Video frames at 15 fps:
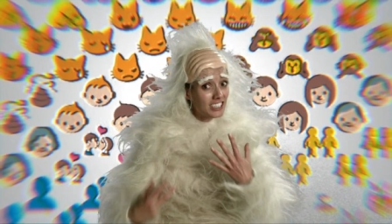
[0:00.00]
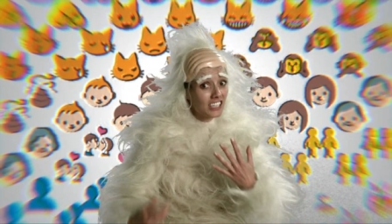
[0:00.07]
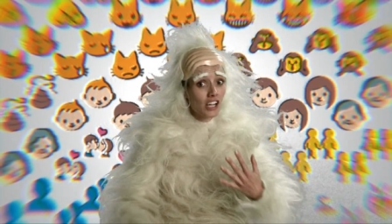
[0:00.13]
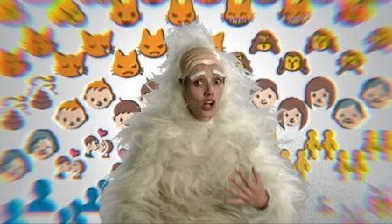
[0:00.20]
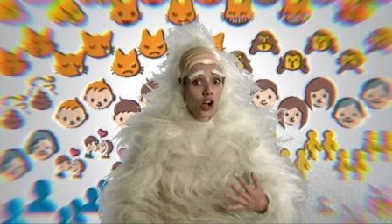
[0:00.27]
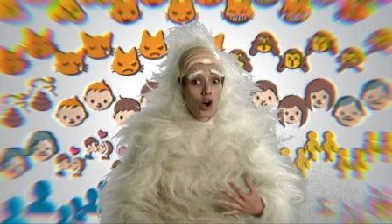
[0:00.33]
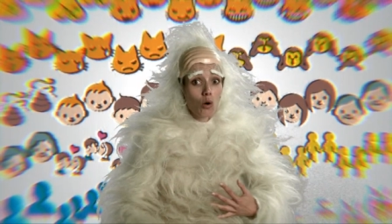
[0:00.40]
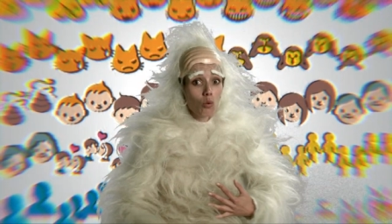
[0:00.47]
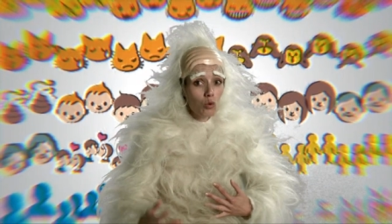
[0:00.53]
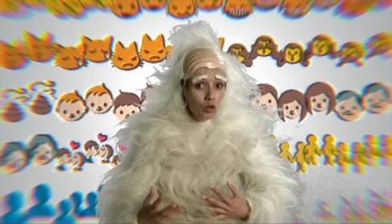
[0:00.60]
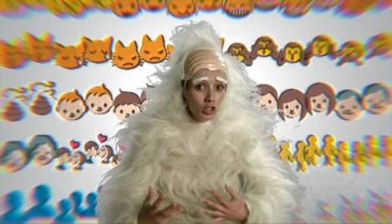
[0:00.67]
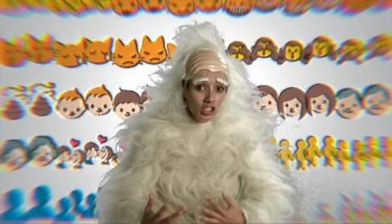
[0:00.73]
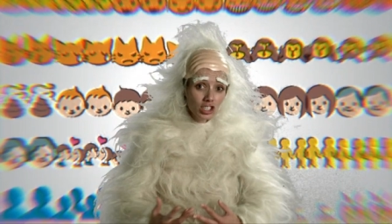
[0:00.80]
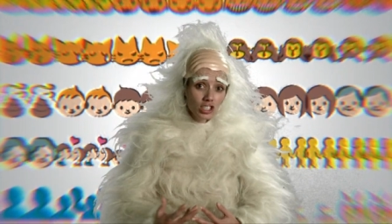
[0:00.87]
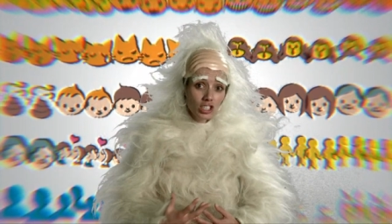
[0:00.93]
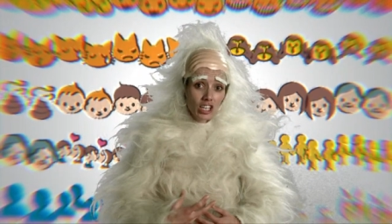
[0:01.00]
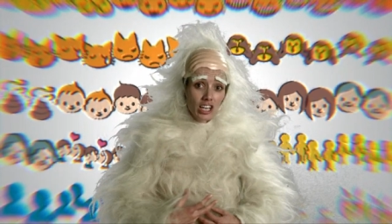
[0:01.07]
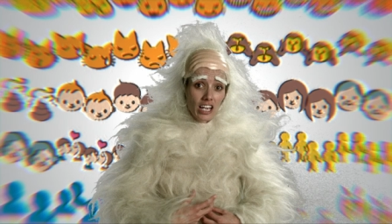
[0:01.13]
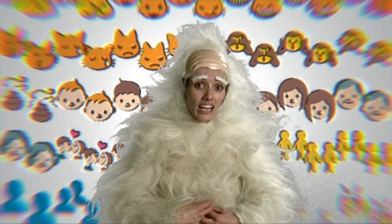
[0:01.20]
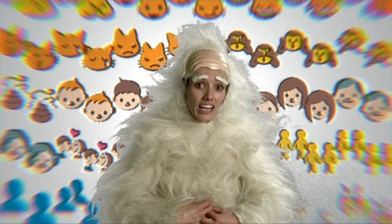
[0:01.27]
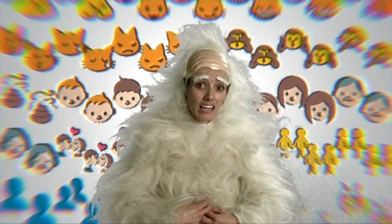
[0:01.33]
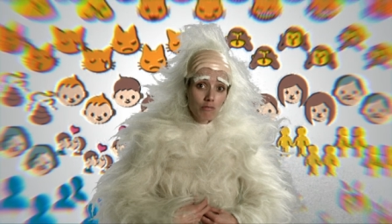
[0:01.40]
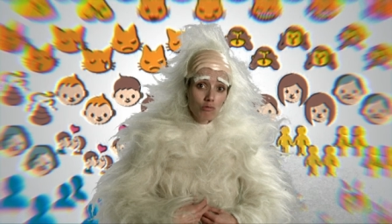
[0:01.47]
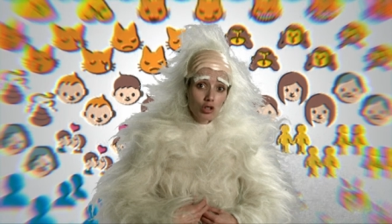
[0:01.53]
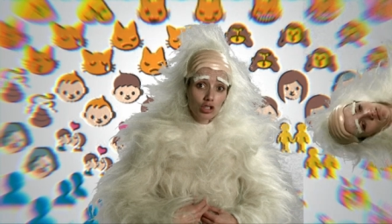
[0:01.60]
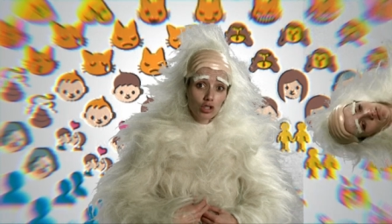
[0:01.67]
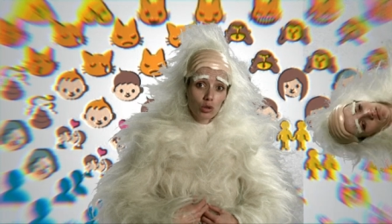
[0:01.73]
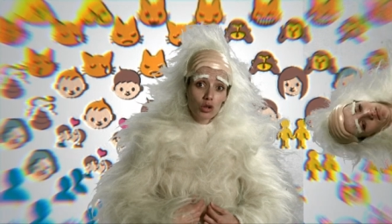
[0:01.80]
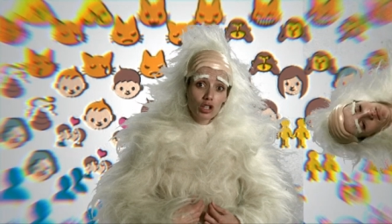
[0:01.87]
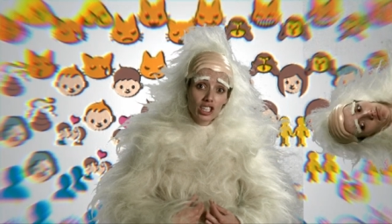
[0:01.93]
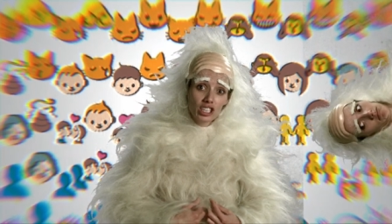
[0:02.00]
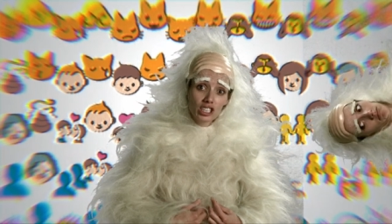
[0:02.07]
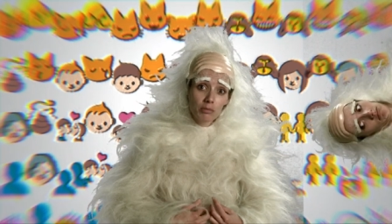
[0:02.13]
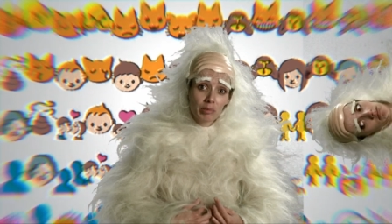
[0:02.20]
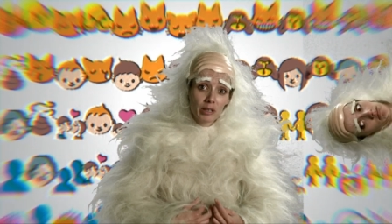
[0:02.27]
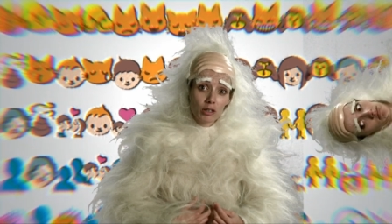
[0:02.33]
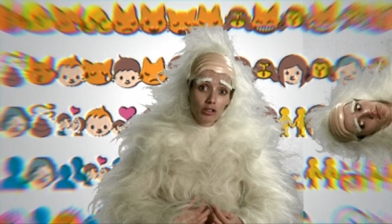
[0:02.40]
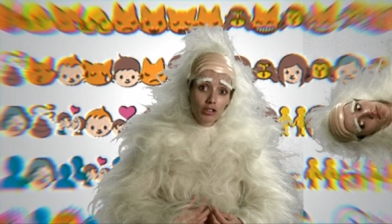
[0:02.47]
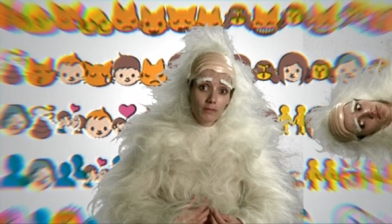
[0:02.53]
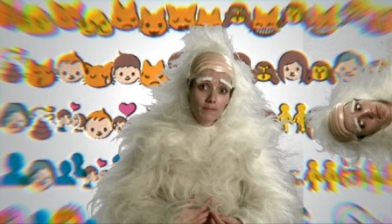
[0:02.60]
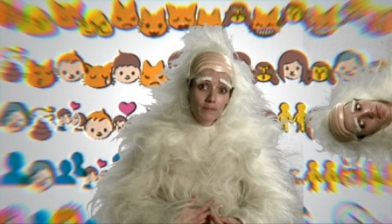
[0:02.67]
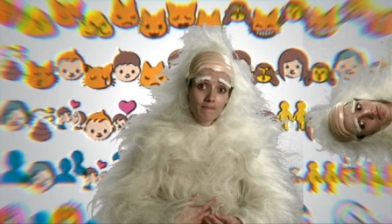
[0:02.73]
What am I talking about?